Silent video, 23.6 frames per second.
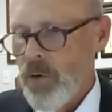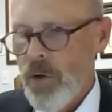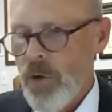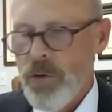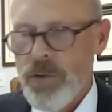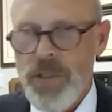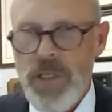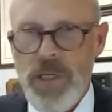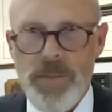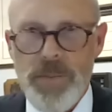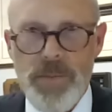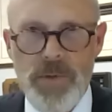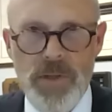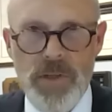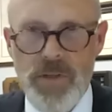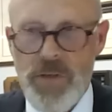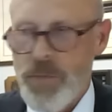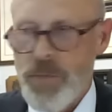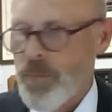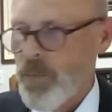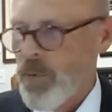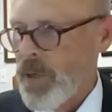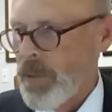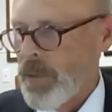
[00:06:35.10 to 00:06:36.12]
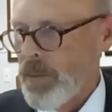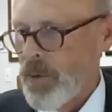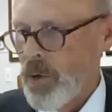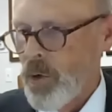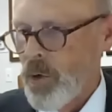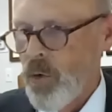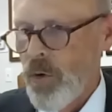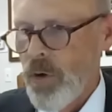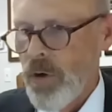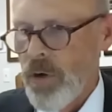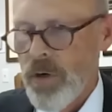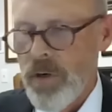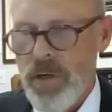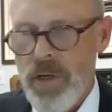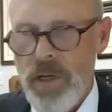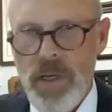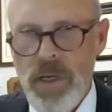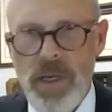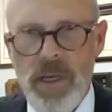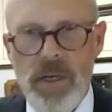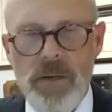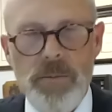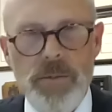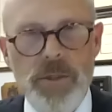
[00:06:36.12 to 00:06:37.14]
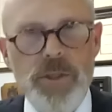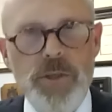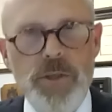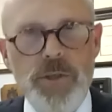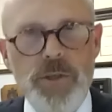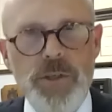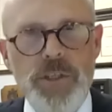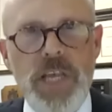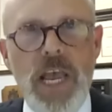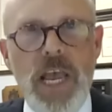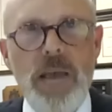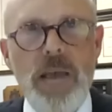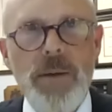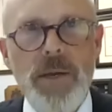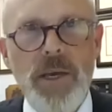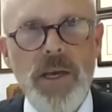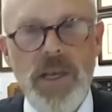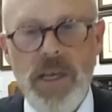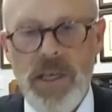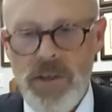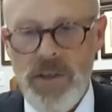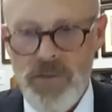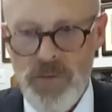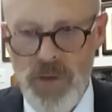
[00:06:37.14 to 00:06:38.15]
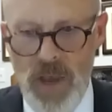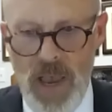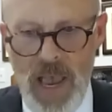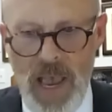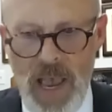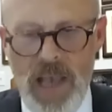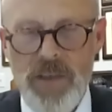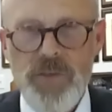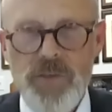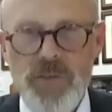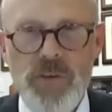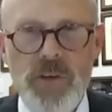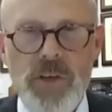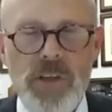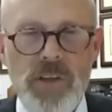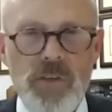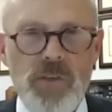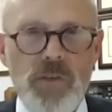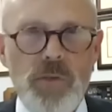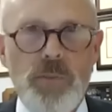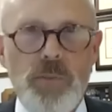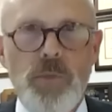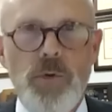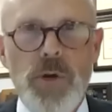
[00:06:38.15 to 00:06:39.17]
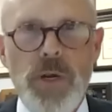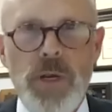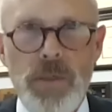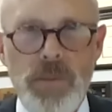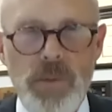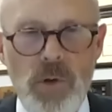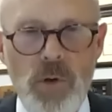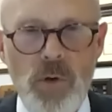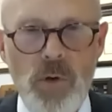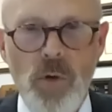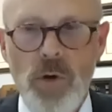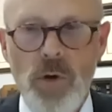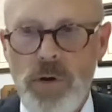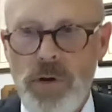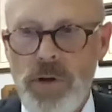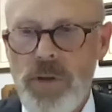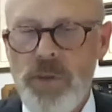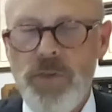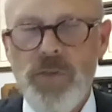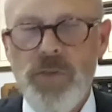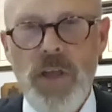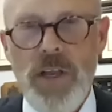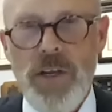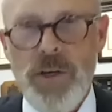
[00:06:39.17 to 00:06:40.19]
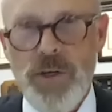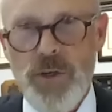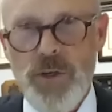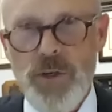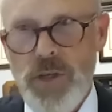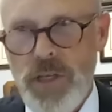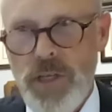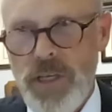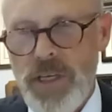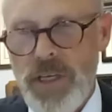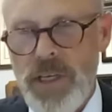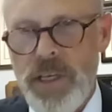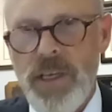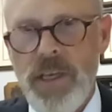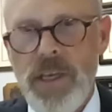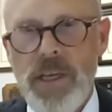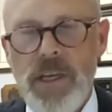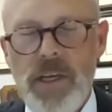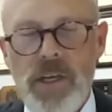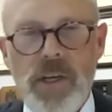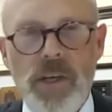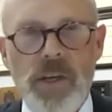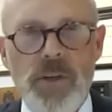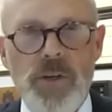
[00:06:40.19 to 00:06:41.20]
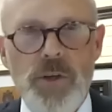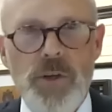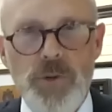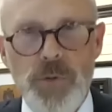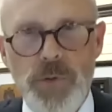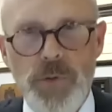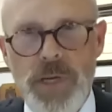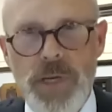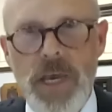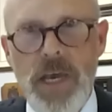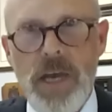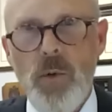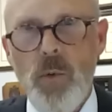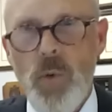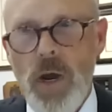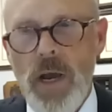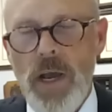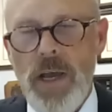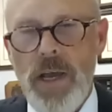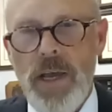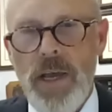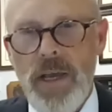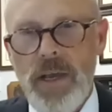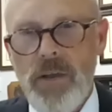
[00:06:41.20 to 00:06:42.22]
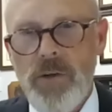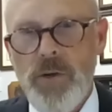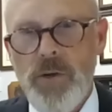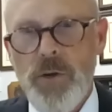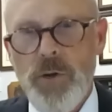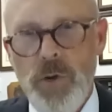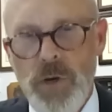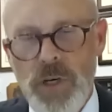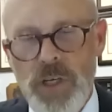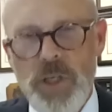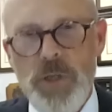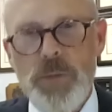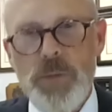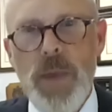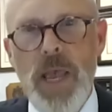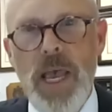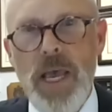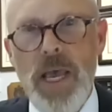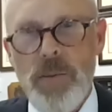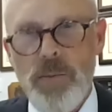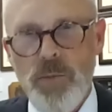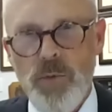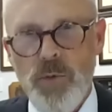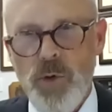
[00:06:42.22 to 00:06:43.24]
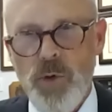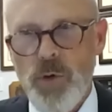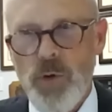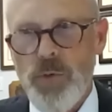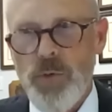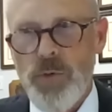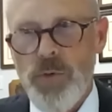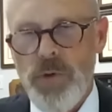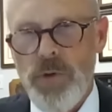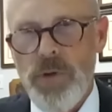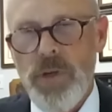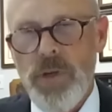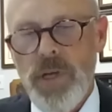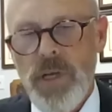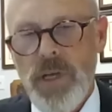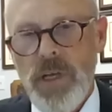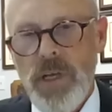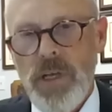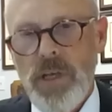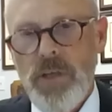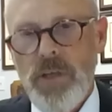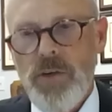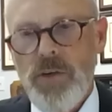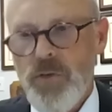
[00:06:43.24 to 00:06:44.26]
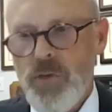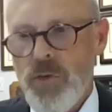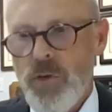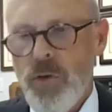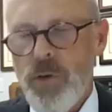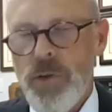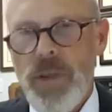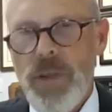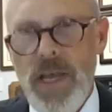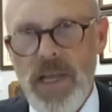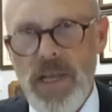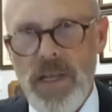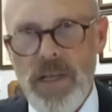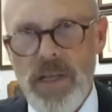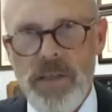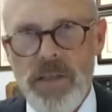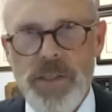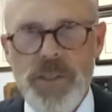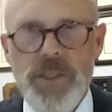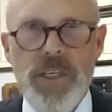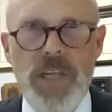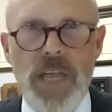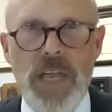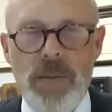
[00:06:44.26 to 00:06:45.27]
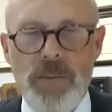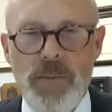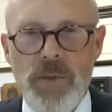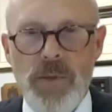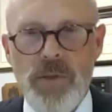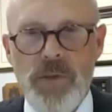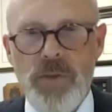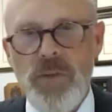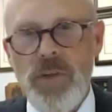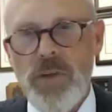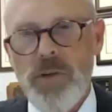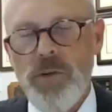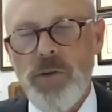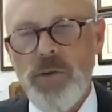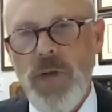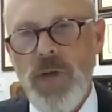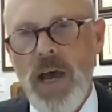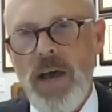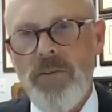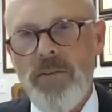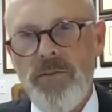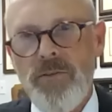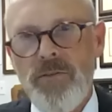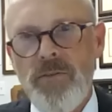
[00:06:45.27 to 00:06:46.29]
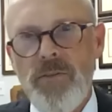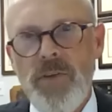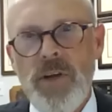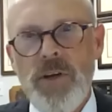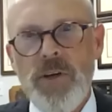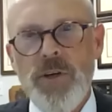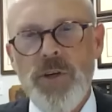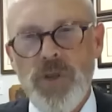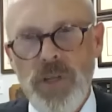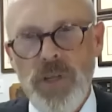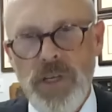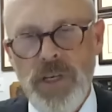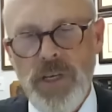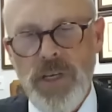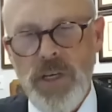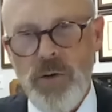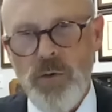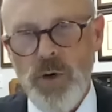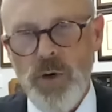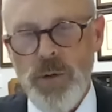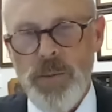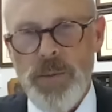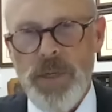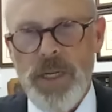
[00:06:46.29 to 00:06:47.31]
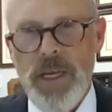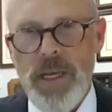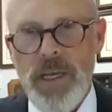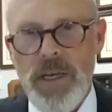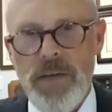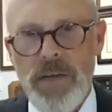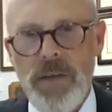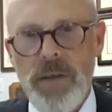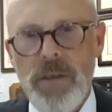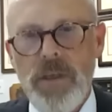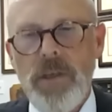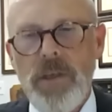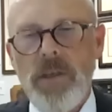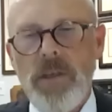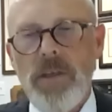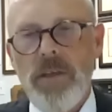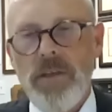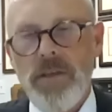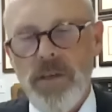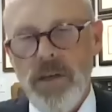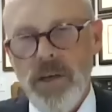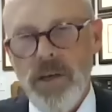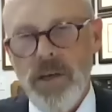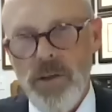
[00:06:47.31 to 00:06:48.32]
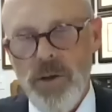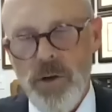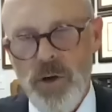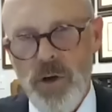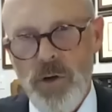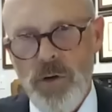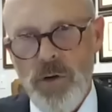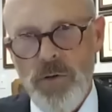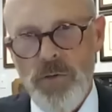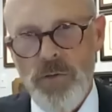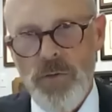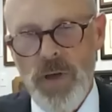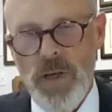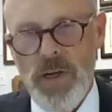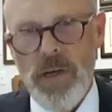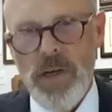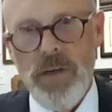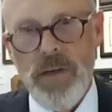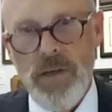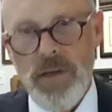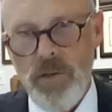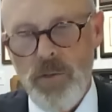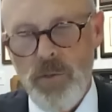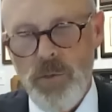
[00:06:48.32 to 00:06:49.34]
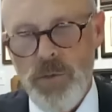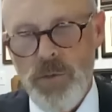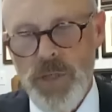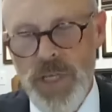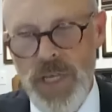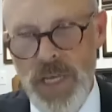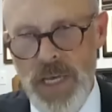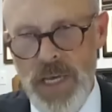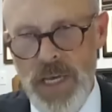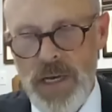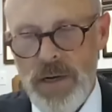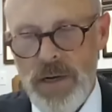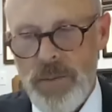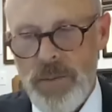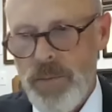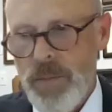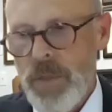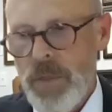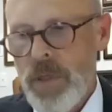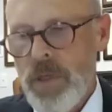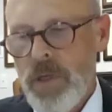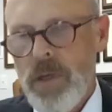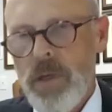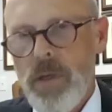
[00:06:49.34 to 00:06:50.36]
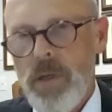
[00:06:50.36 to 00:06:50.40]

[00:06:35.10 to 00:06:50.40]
goes up to the Supreme Court. Mr. Samia is asking the Supreme Court essentially to get away, to expand Bruton so that statements that do not facially incriminate the other co-defendant, in other words, him,